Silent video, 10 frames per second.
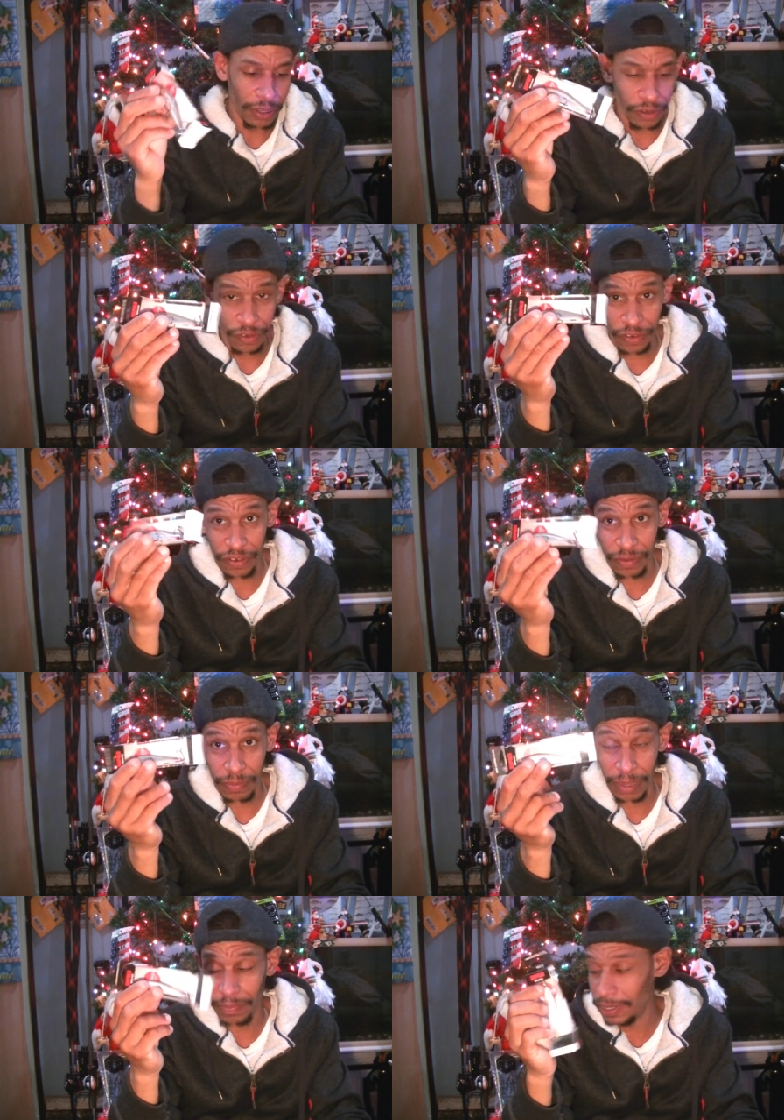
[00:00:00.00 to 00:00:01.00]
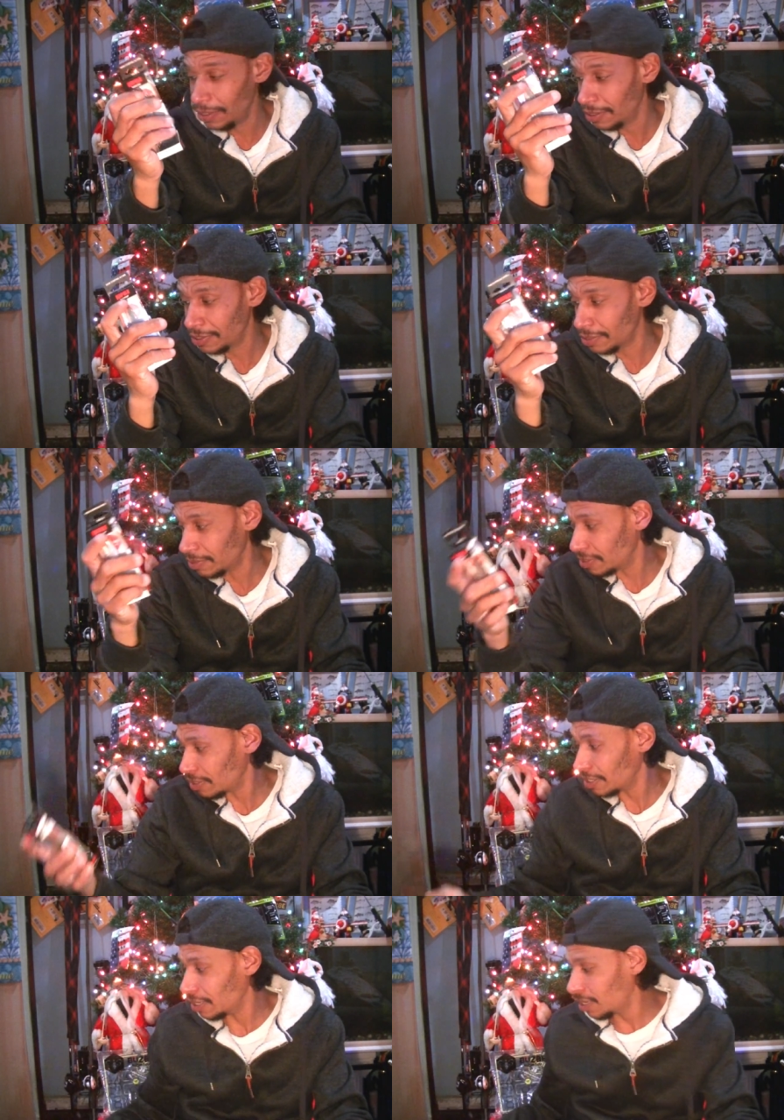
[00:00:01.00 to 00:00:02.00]
This might be somebody's
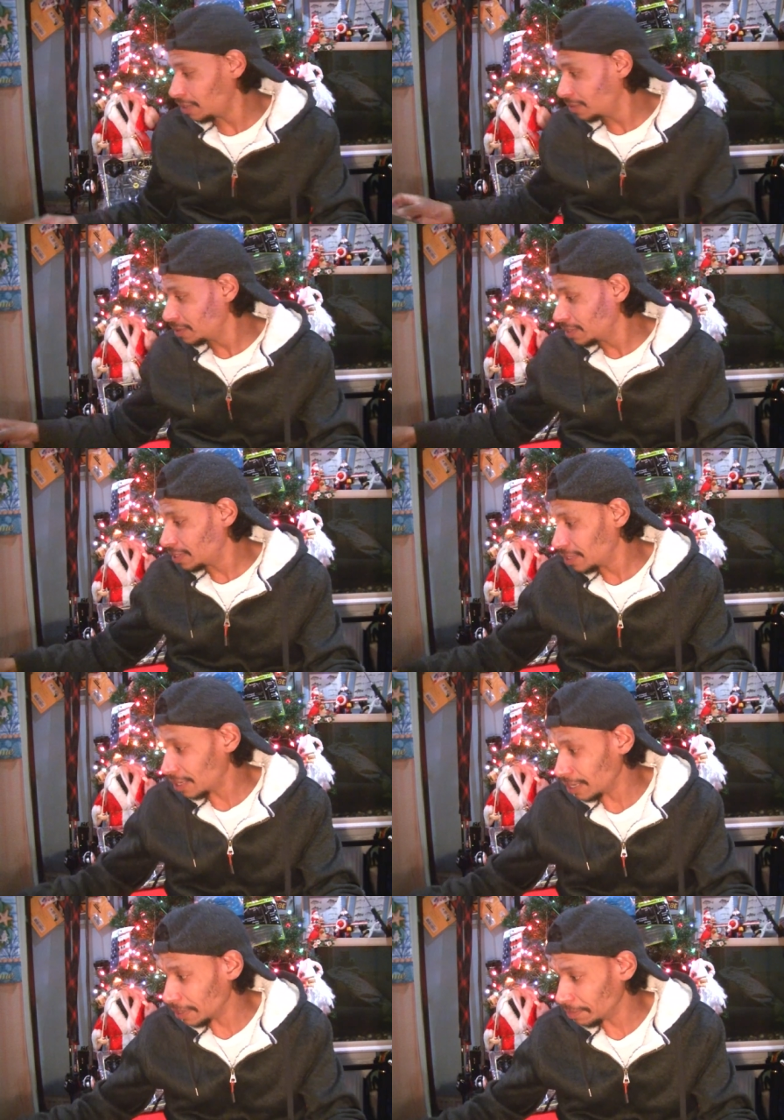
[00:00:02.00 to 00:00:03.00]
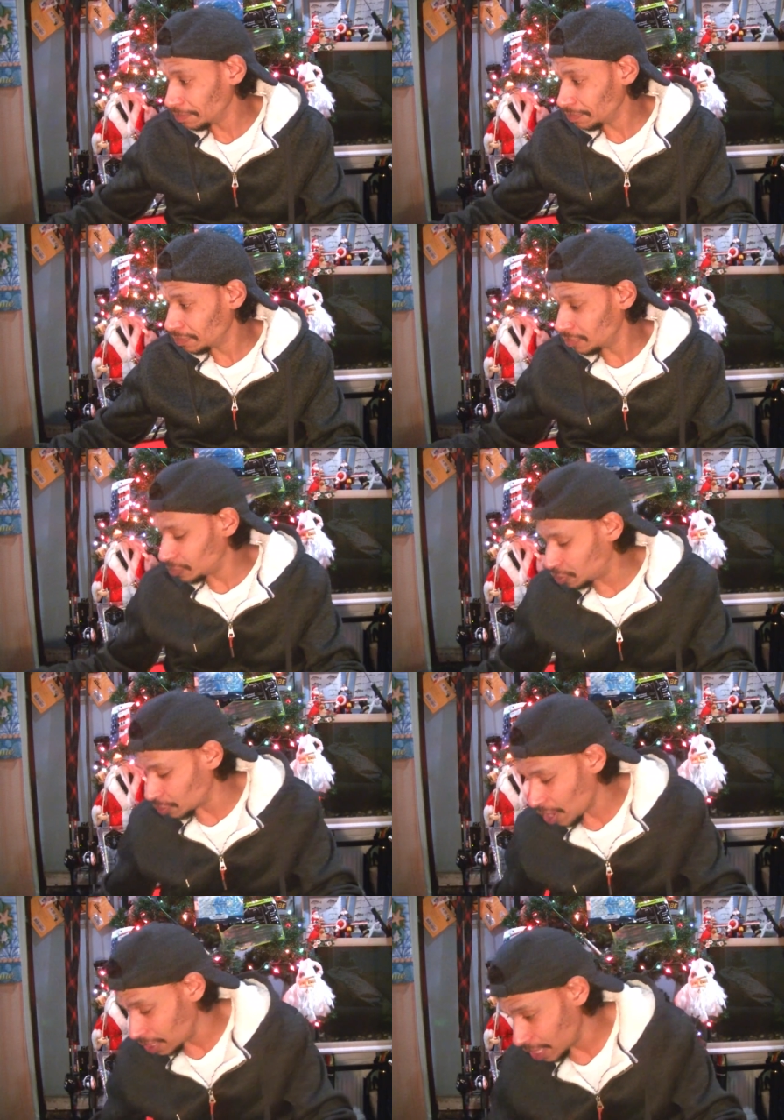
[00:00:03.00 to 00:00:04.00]
lucky day. Um, so I